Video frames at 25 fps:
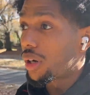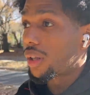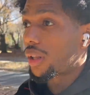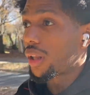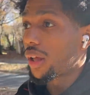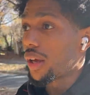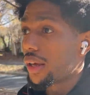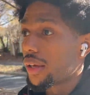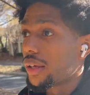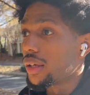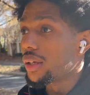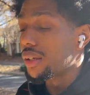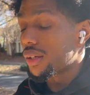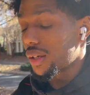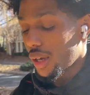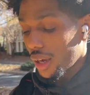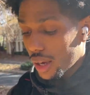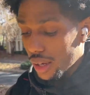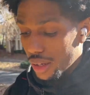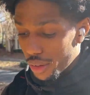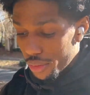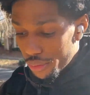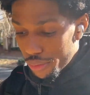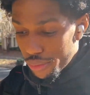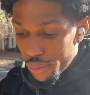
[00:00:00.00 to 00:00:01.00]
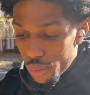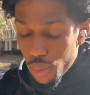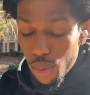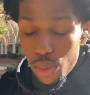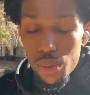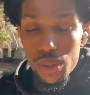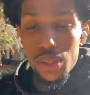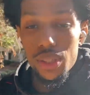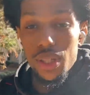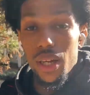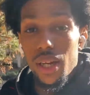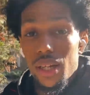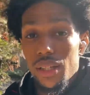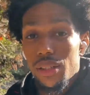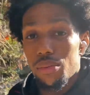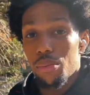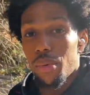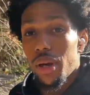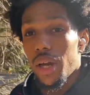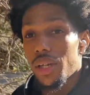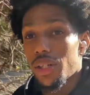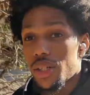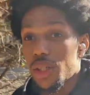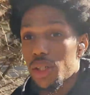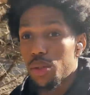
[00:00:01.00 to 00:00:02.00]
client had a full-size
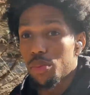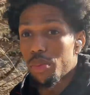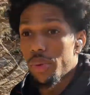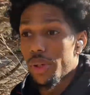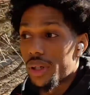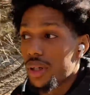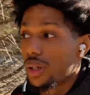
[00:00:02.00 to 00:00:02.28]
mattress but a